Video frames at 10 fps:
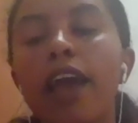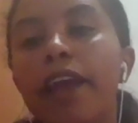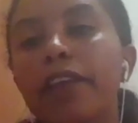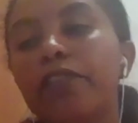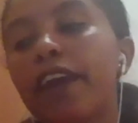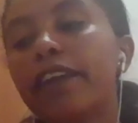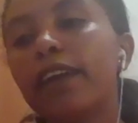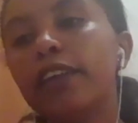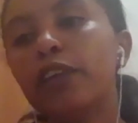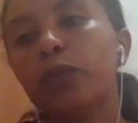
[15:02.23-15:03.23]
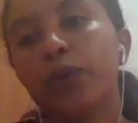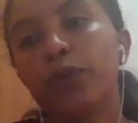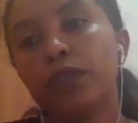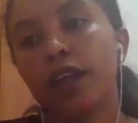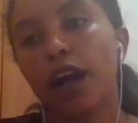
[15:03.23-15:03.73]
And finally, we
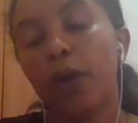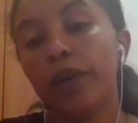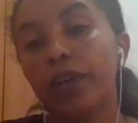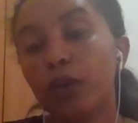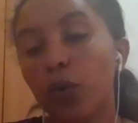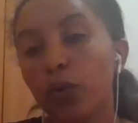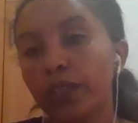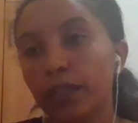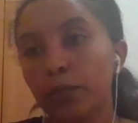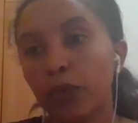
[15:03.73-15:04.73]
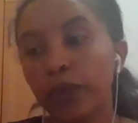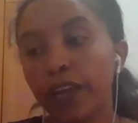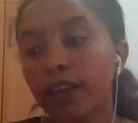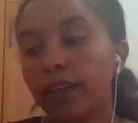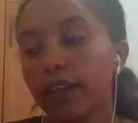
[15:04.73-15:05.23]
use our own
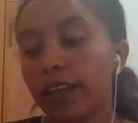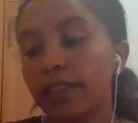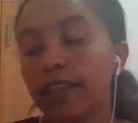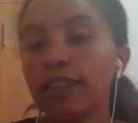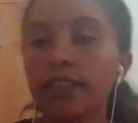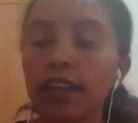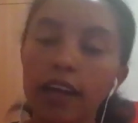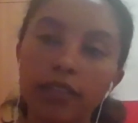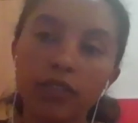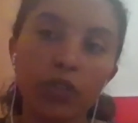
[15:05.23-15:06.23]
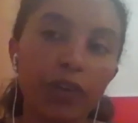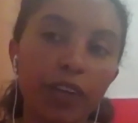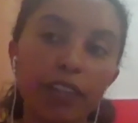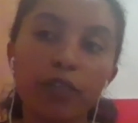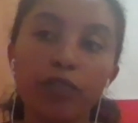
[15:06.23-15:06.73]
model that has
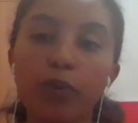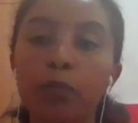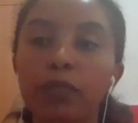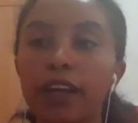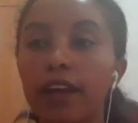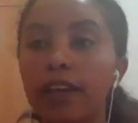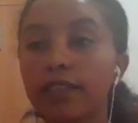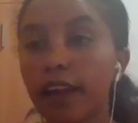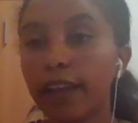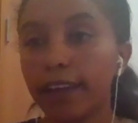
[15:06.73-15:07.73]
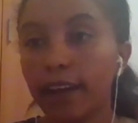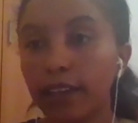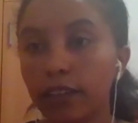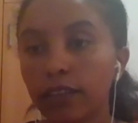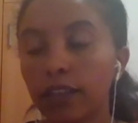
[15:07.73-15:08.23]
generated from the
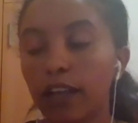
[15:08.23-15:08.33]
StyleGAN